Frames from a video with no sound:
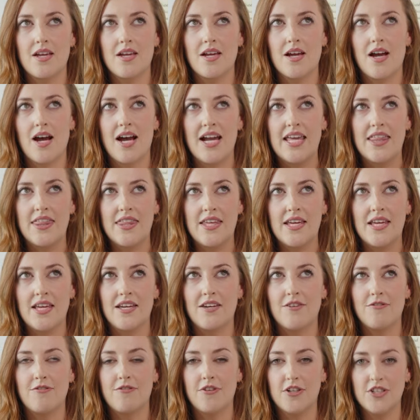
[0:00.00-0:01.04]
I
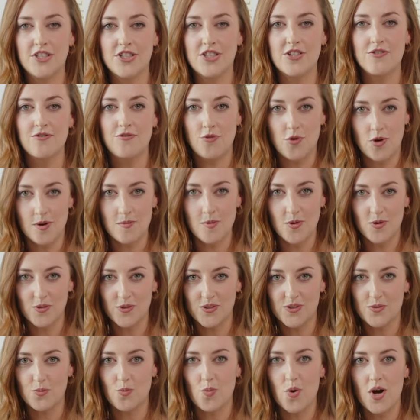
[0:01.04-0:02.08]
think first and
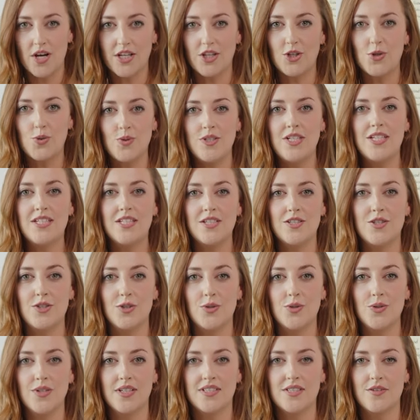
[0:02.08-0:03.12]
foremost, what you need to
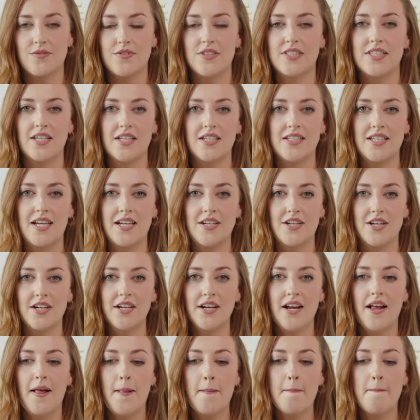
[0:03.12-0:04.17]
do as a facilitator
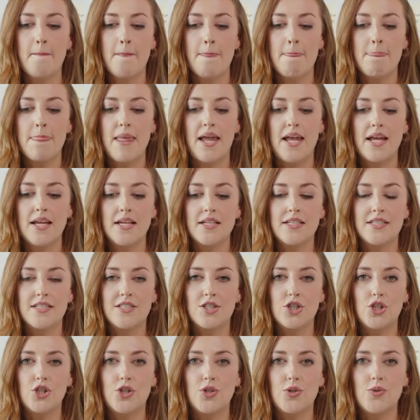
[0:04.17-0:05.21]

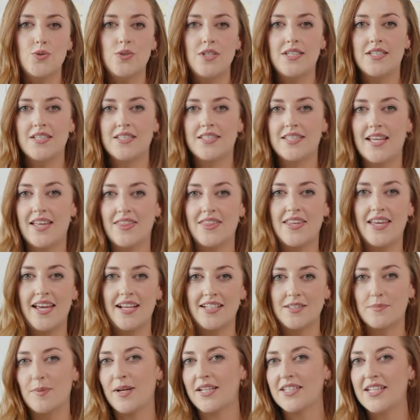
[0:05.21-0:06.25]
is you need to set the
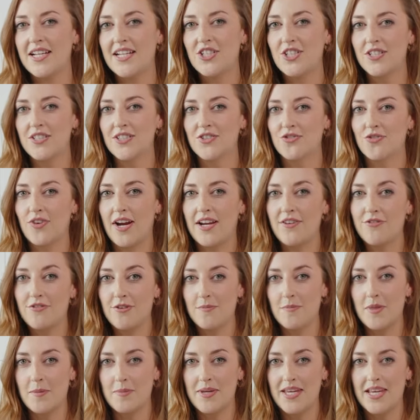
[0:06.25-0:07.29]
expectations right
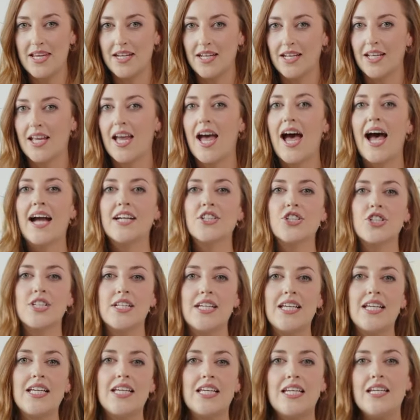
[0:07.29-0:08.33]
from the beginning.
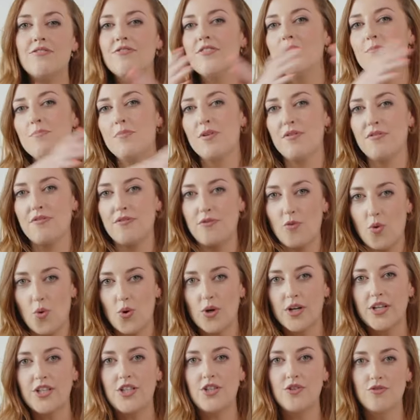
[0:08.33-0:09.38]
Actually, even
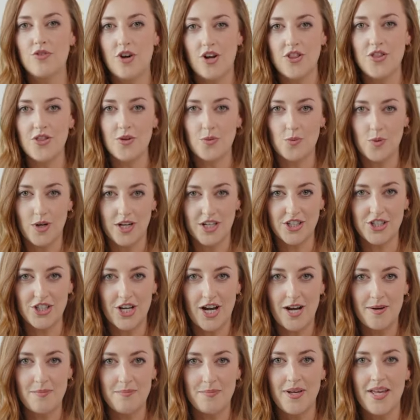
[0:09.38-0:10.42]
before you run the
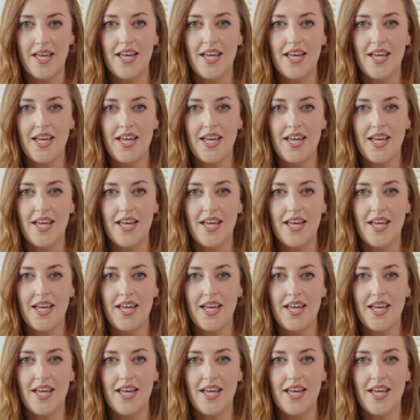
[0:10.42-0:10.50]
workshop,